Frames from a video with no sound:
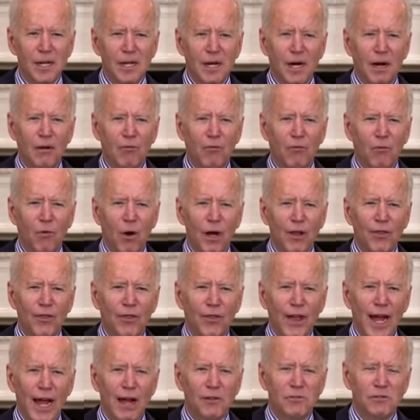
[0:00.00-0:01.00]
of
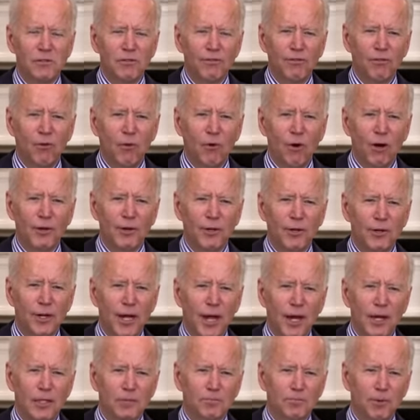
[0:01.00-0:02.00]

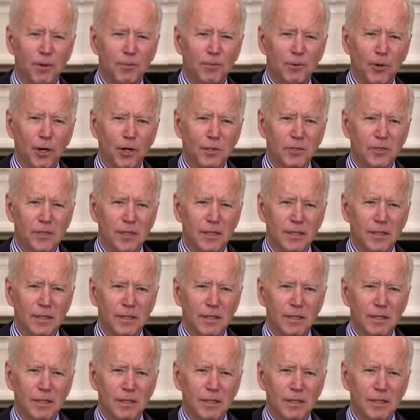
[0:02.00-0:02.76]
$1,400 per person.